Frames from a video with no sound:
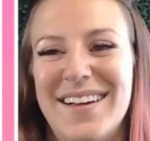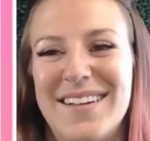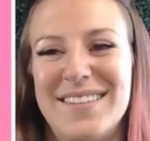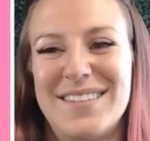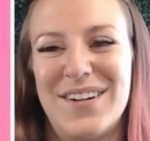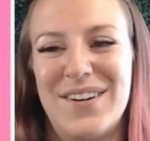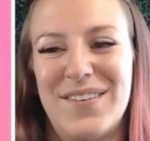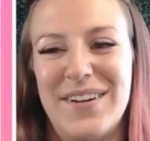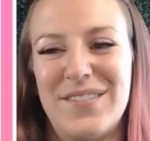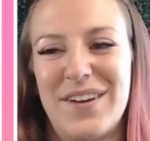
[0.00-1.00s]
So
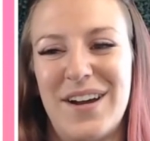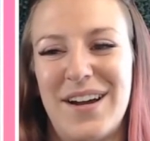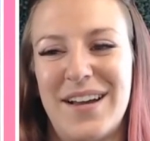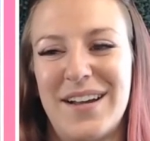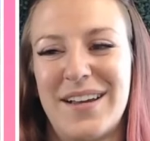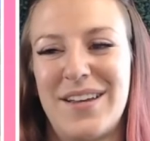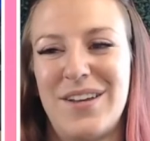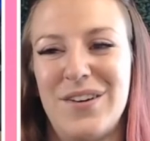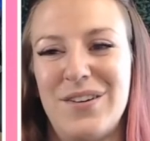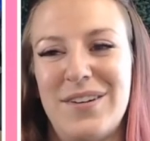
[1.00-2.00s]
we've got a
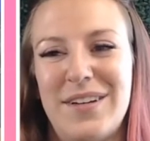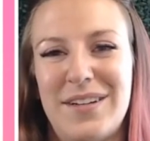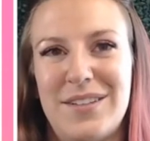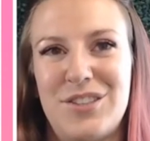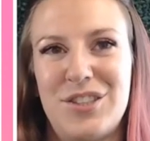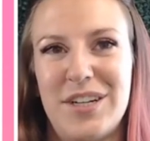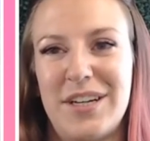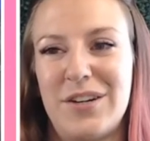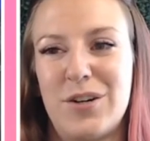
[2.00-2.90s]
cute little chin.